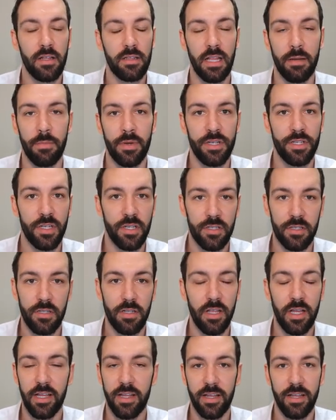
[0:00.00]
Let me just
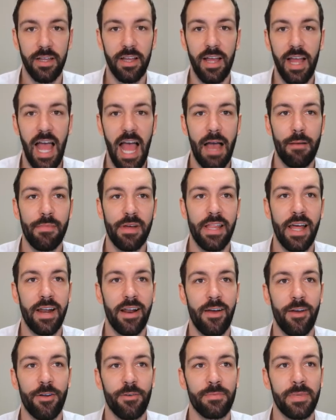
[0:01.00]
hammer
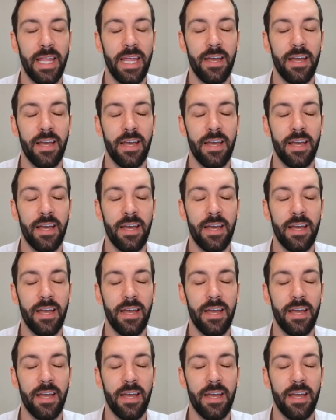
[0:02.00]
that home